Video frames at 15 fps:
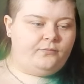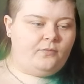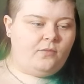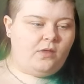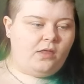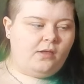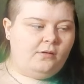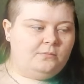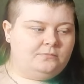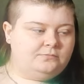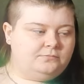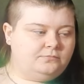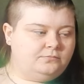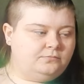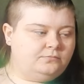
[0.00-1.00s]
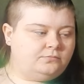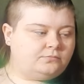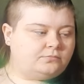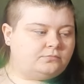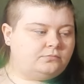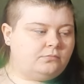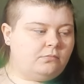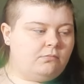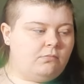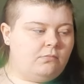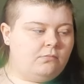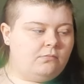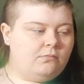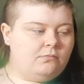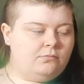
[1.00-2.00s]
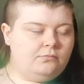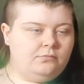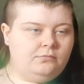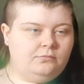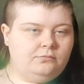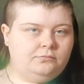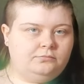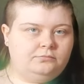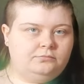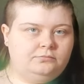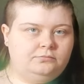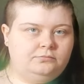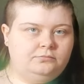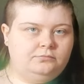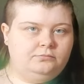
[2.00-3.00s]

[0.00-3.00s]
(not speaking)